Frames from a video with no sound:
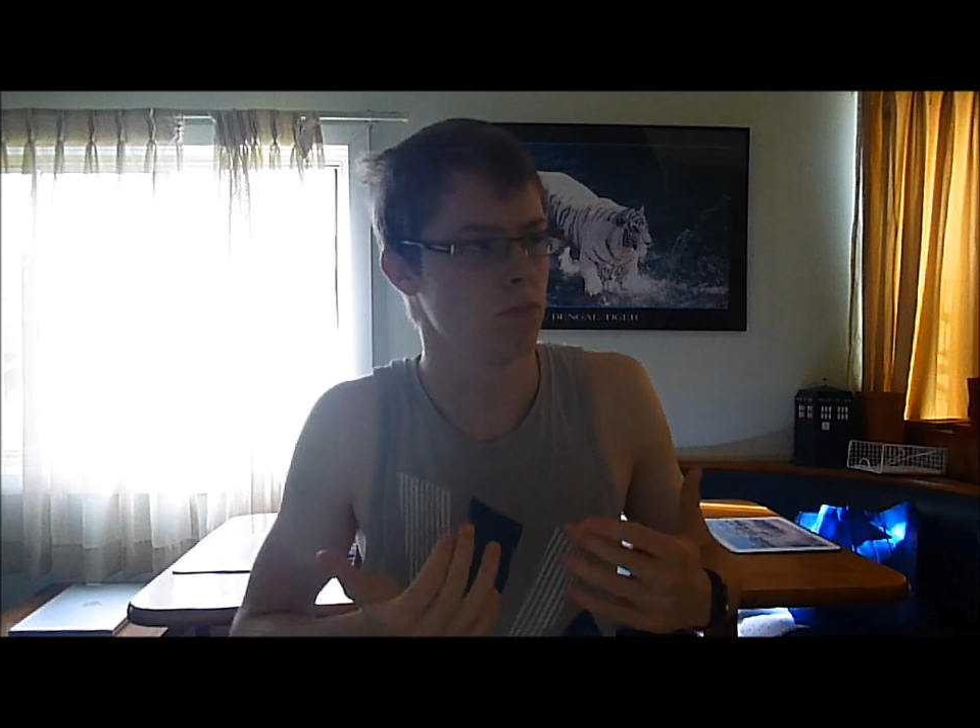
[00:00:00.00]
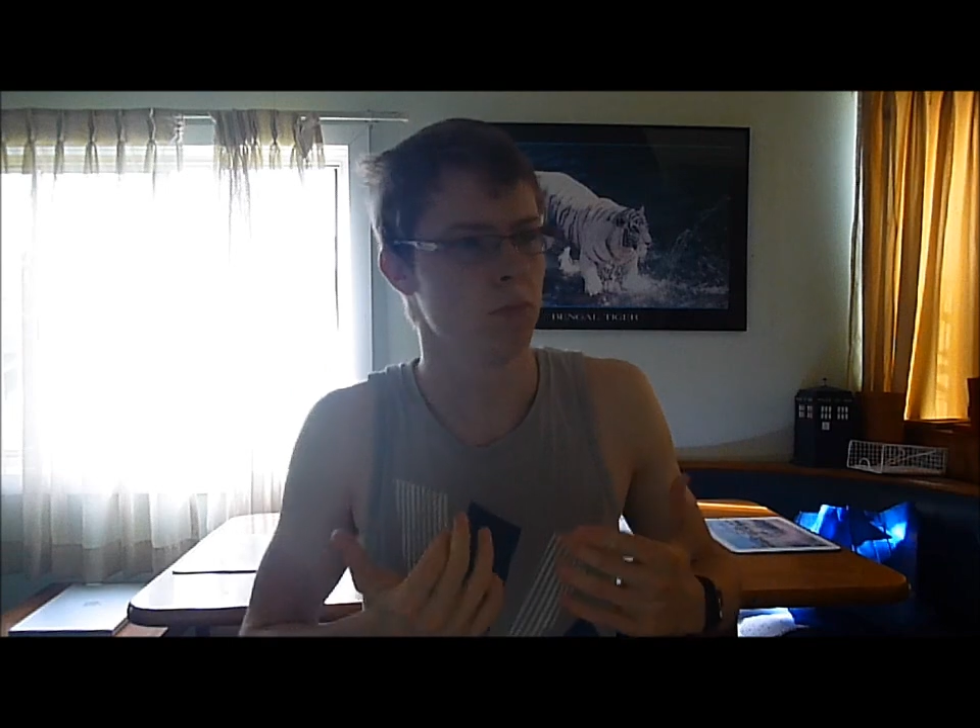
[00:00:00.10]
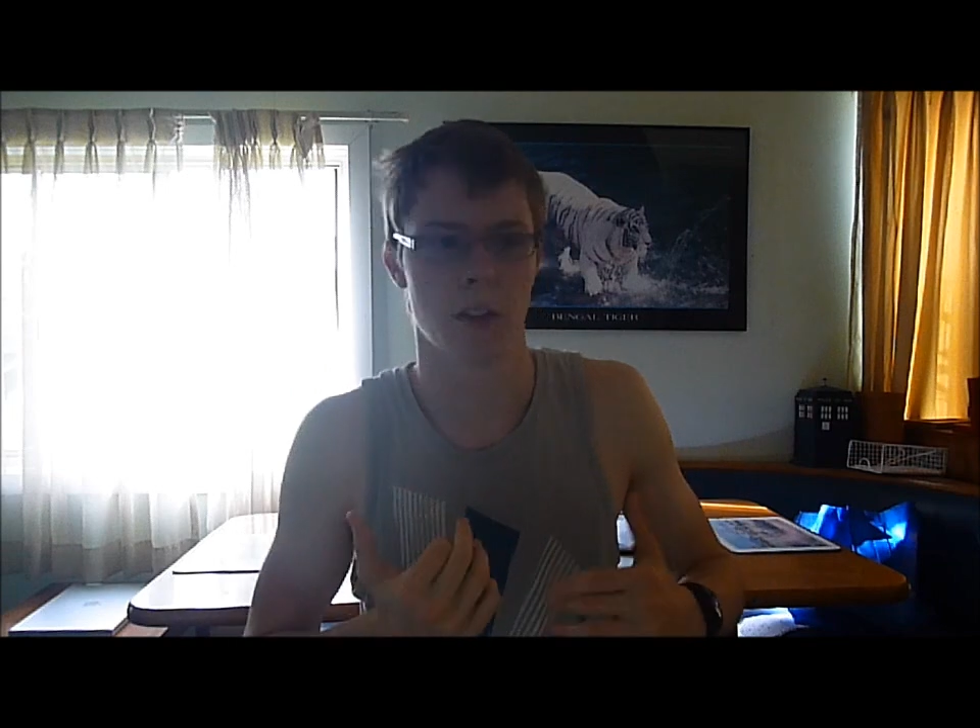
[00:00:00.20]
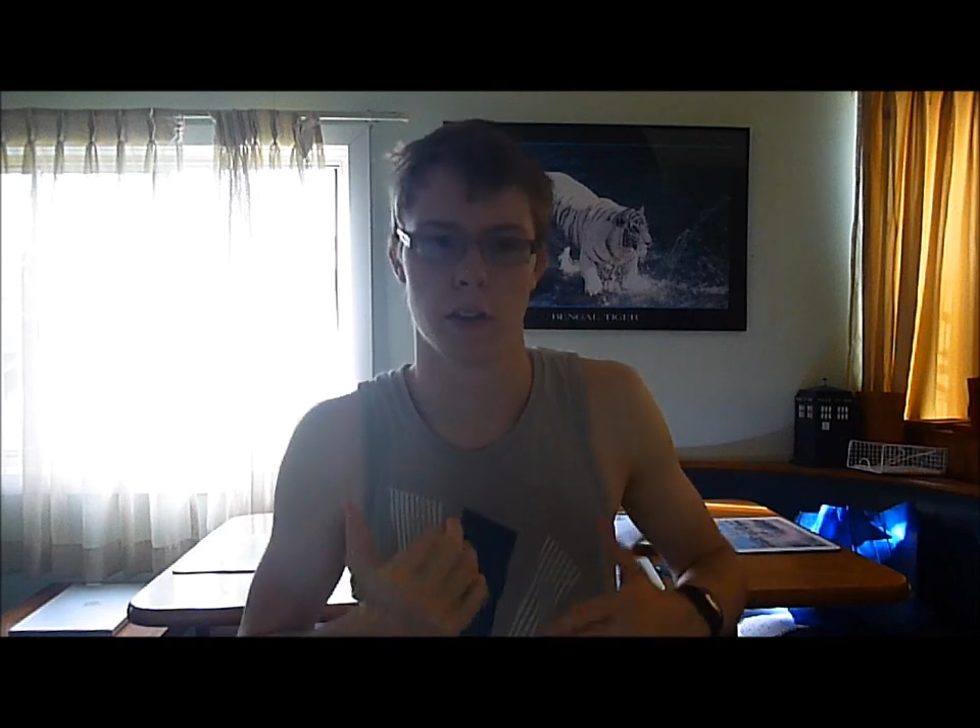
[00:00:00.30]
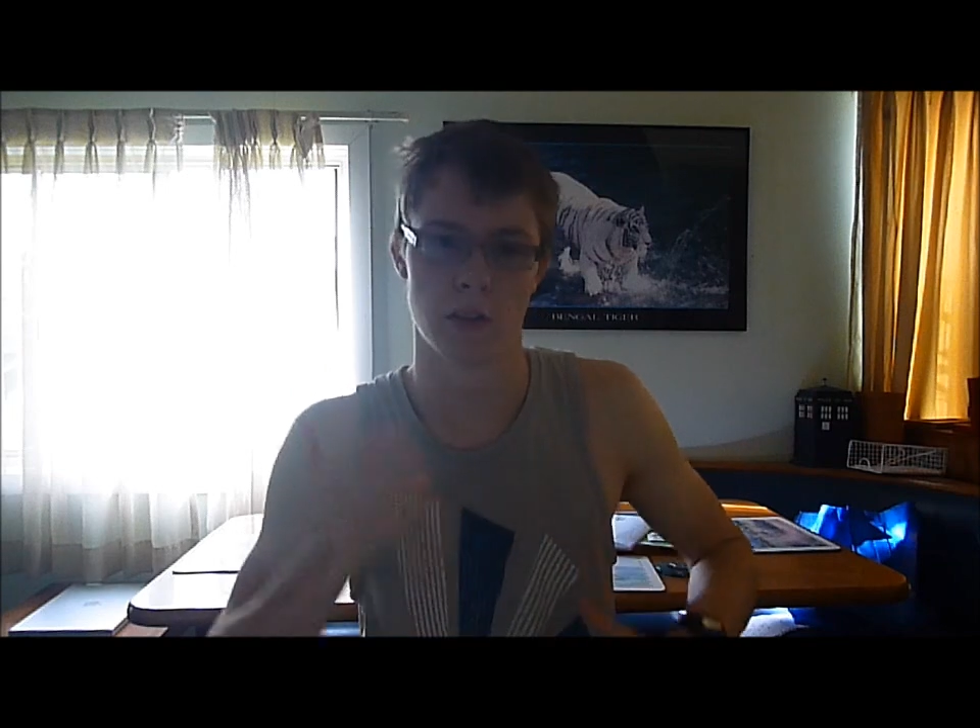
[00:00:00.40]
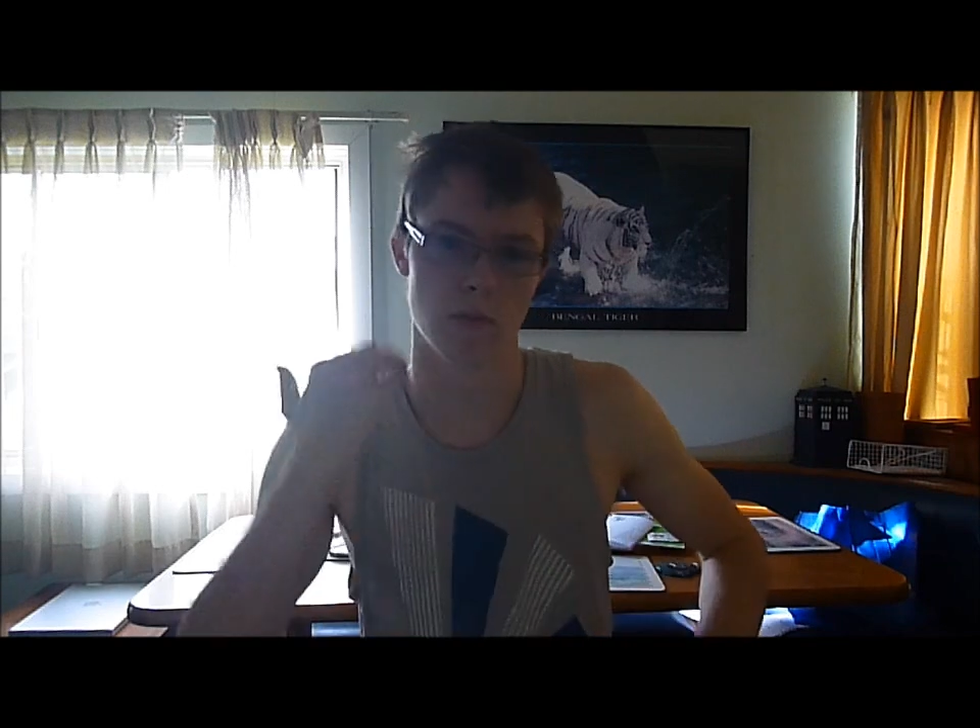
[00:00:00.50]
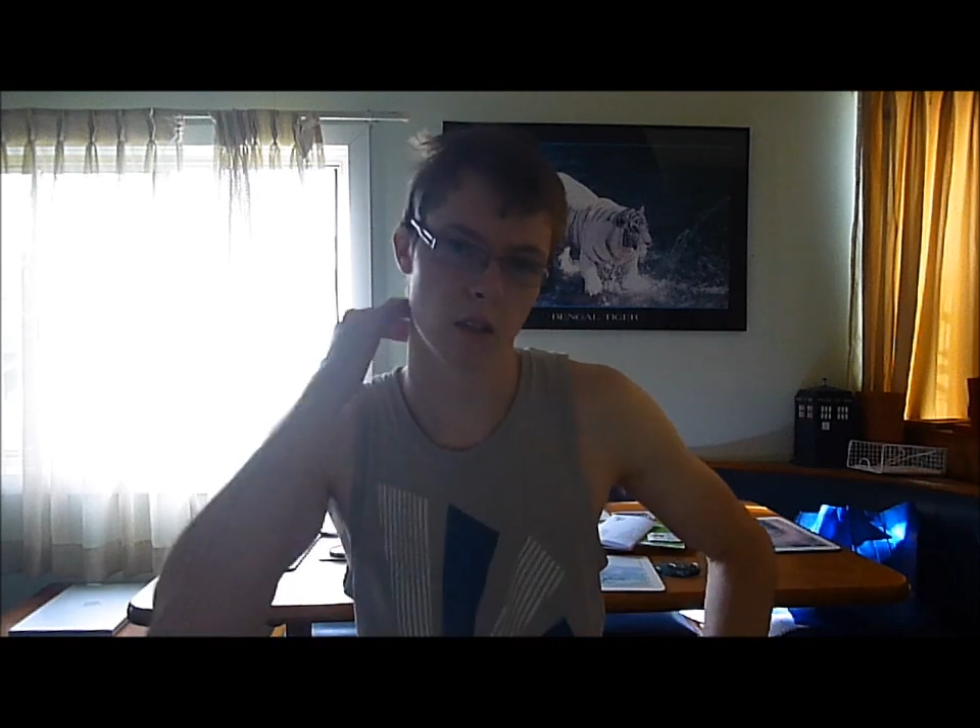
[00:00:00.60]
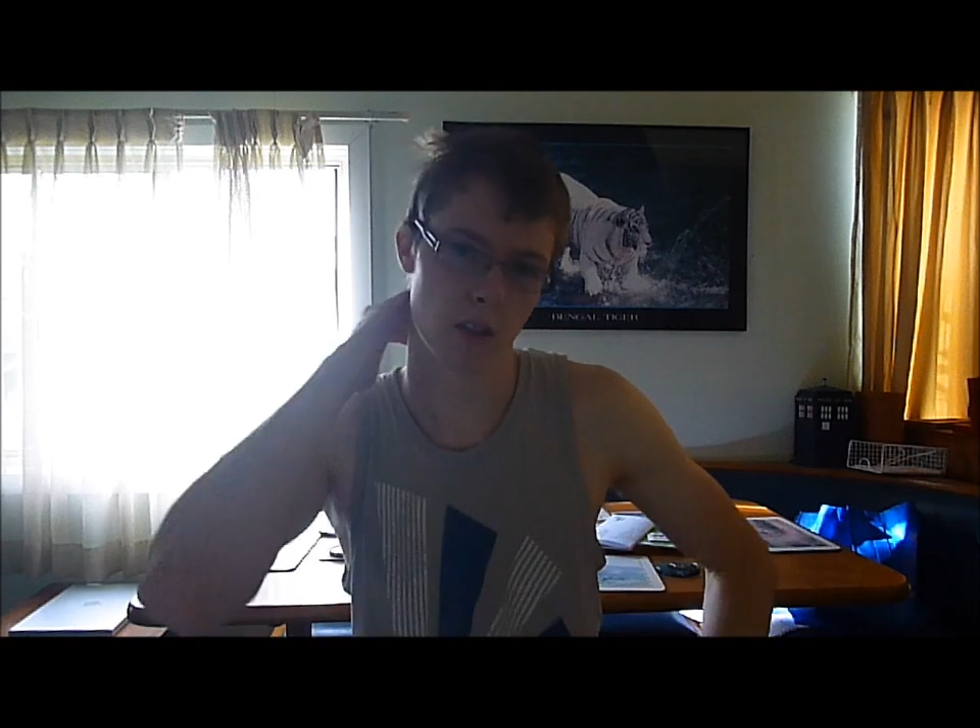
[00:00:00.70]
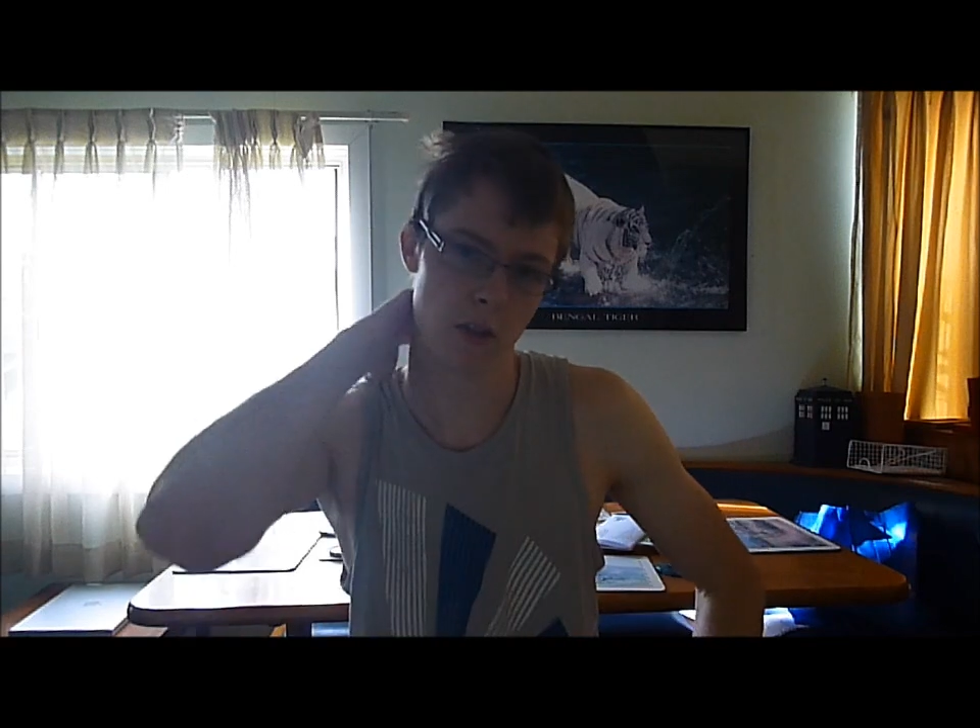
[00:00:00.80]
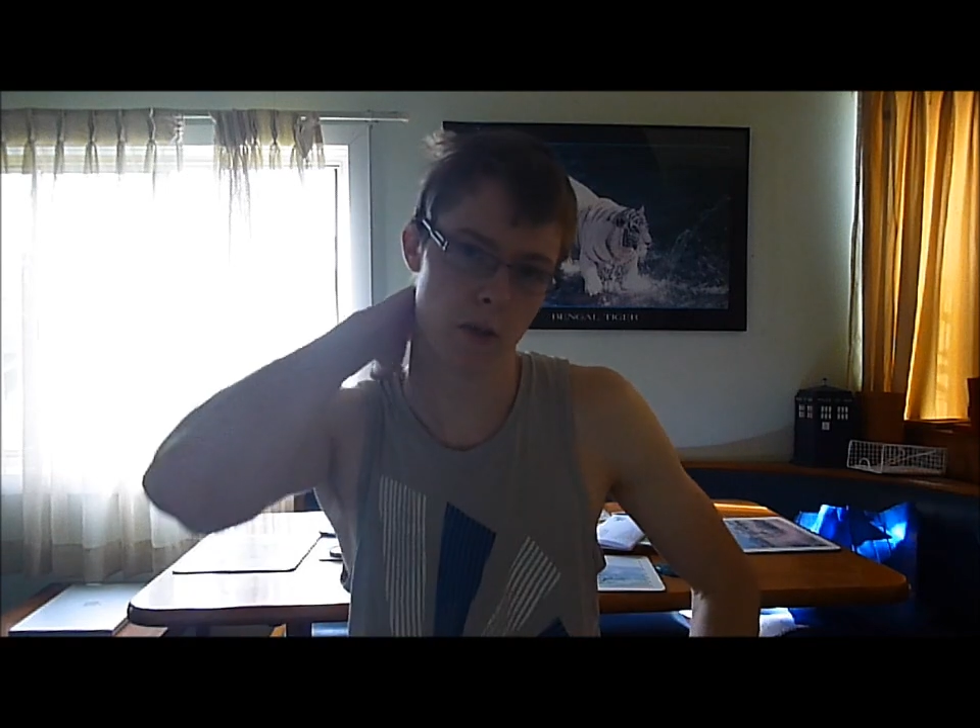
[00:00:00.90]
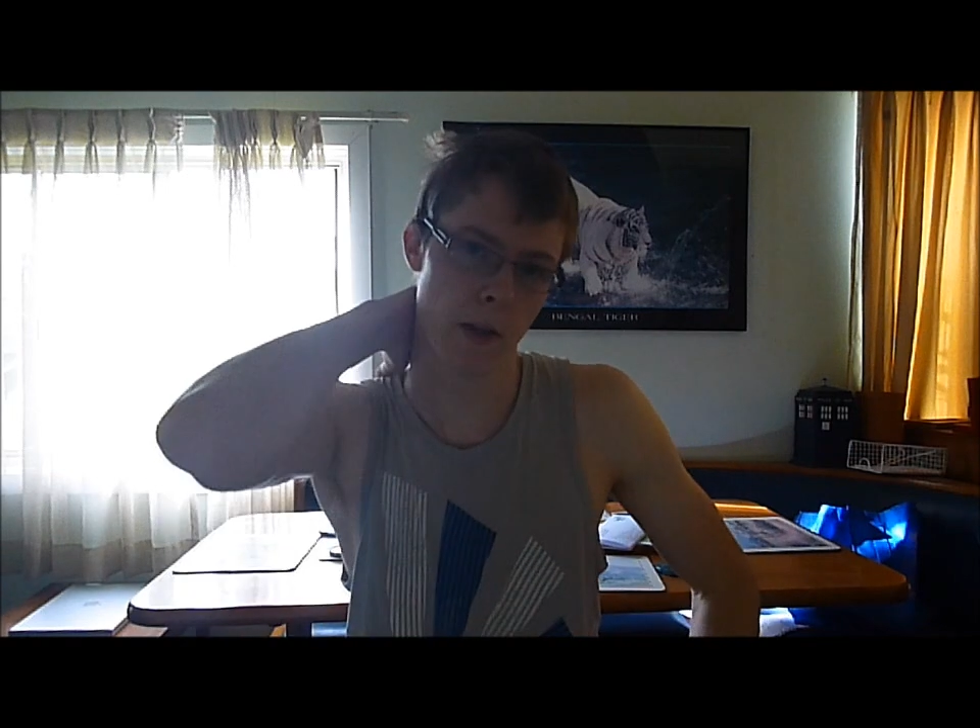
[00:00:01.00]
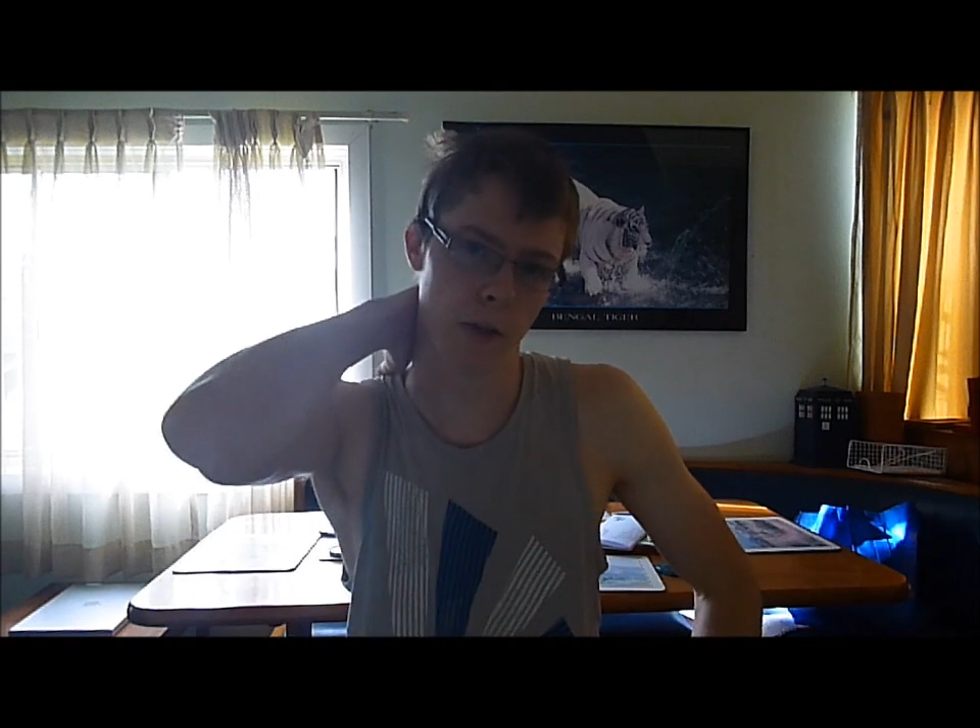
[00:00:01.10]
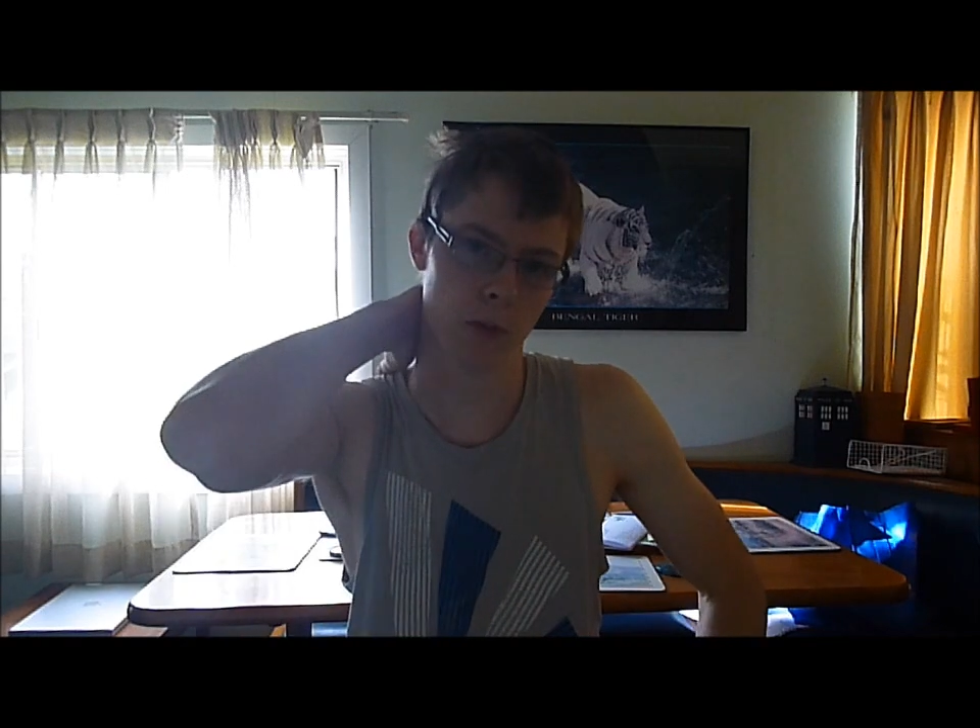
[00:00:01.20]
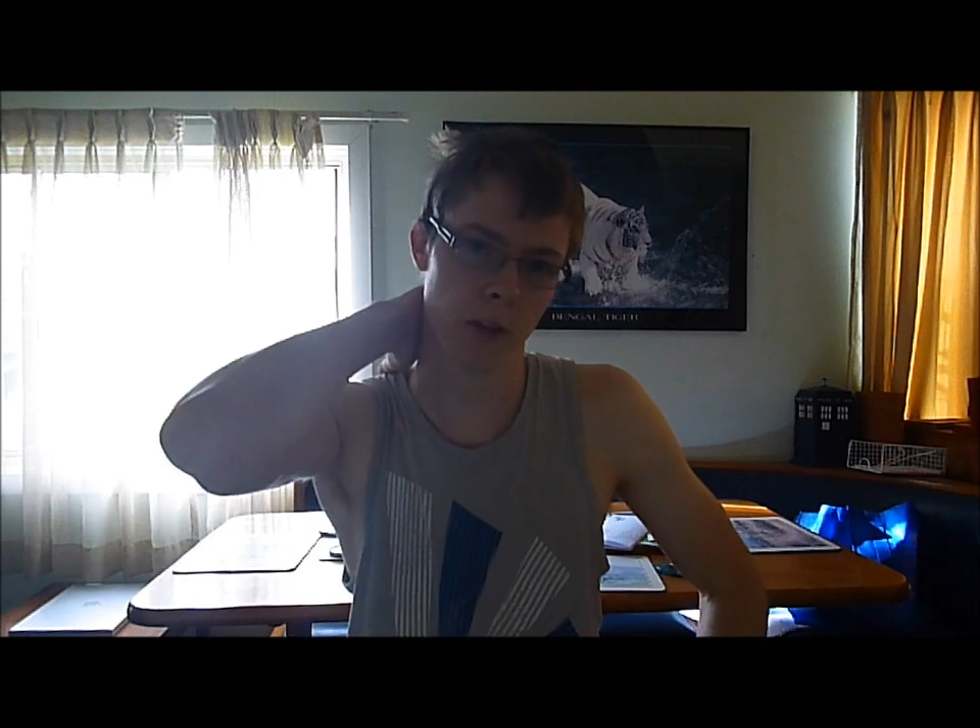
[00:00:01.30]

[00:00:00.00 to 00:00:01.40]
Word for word: Nothing, nothing special